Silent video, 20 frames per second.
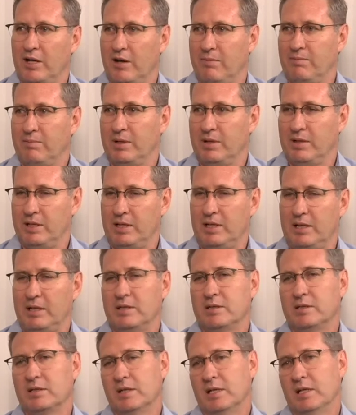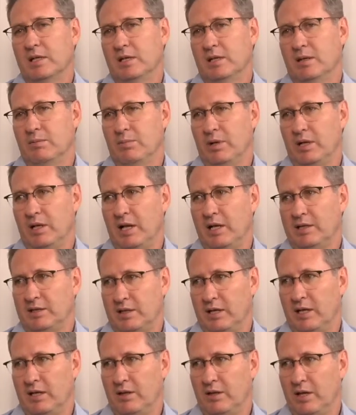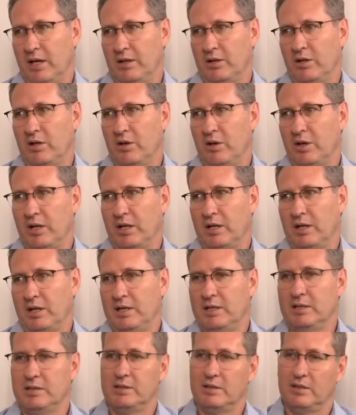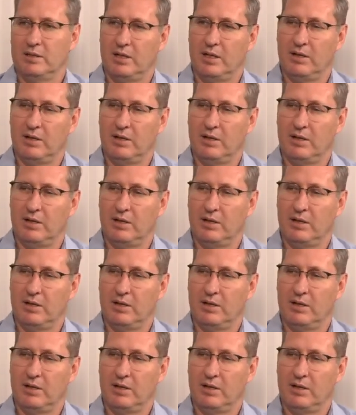government needs, but let's get that going at least.